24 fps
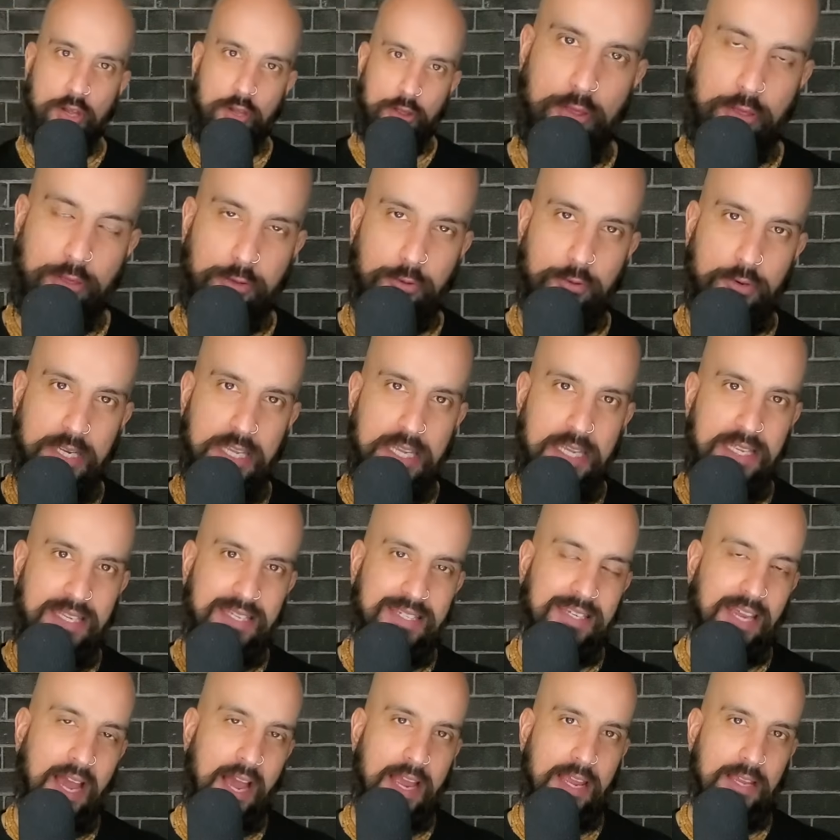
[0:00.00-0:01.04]
3
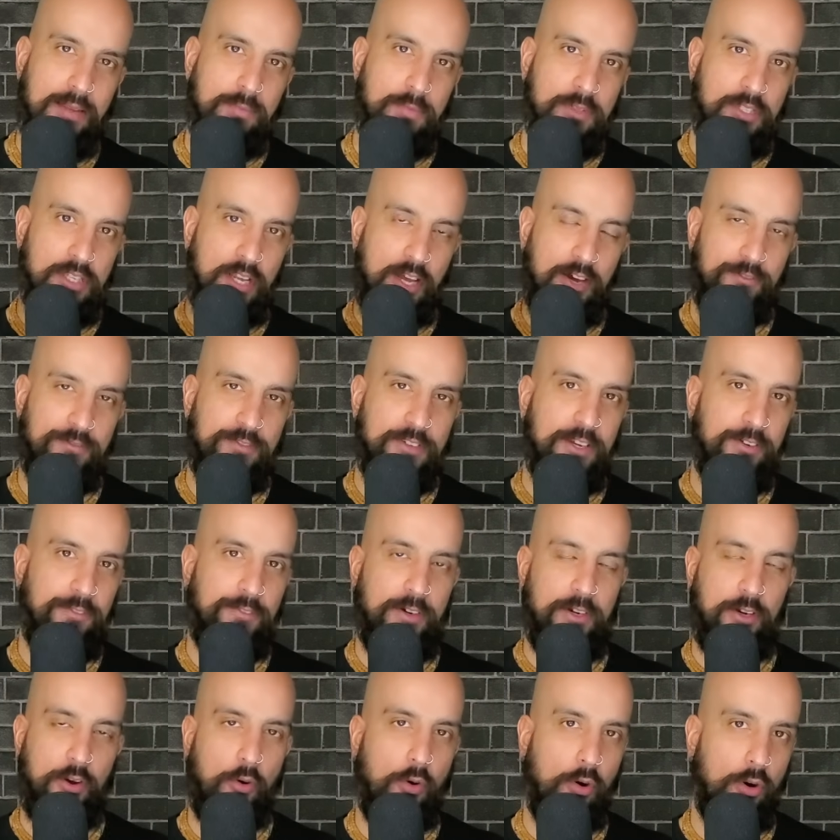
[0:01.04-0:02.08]
types of
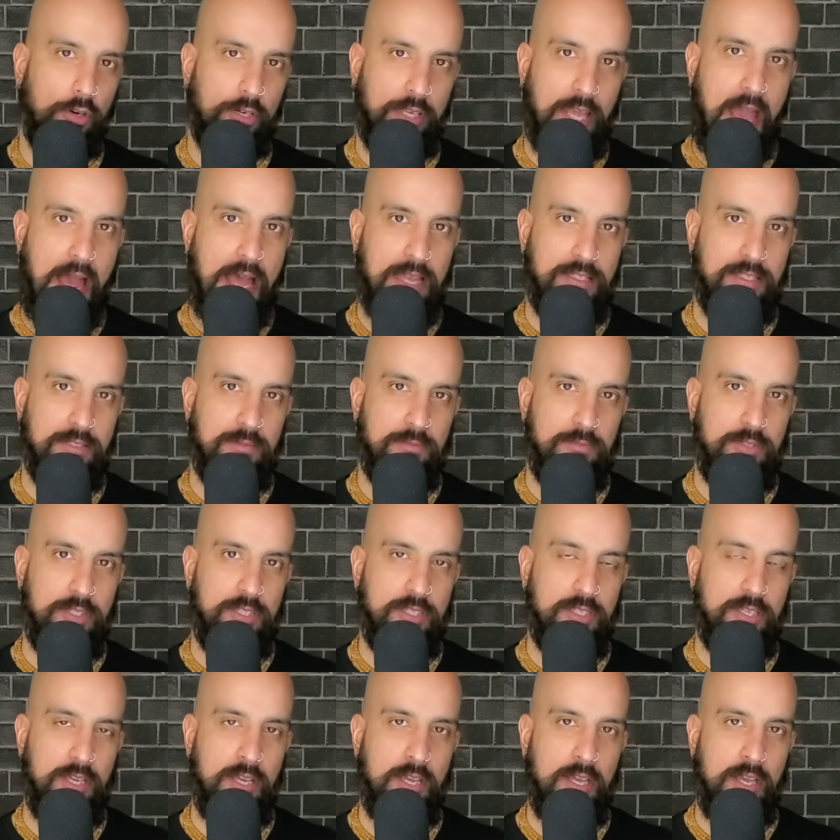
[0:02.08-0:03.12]
different orgasms?